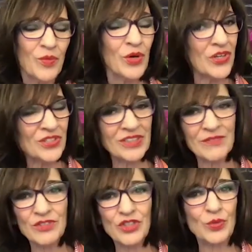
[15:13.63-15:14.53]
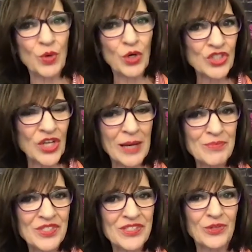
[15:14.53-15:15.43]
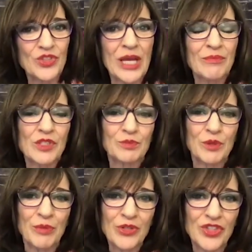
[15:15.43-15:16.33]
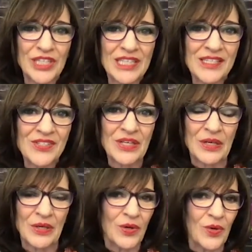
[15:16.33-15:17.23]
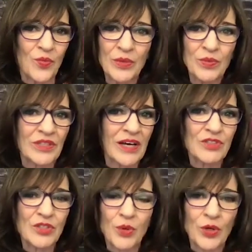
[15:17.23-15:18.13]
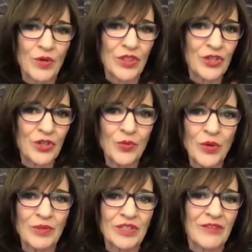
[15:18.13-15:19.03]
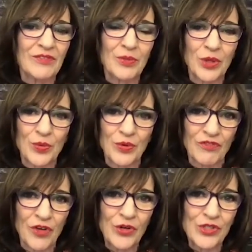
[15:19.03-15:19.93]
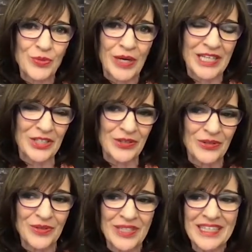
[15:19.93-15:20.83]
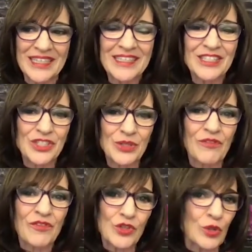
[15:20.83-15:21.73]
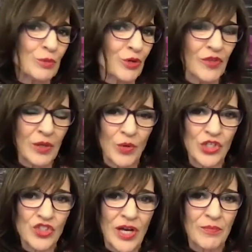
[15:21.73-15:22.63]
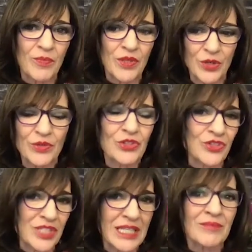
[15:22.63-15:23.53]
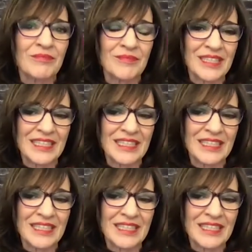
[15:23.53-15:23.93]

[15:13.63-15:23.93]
We also love to do workshops, so shameless promotion is, we would love to work with you. We would love to work with Phocuswright and you to do a future-proofing workshop with you and your team.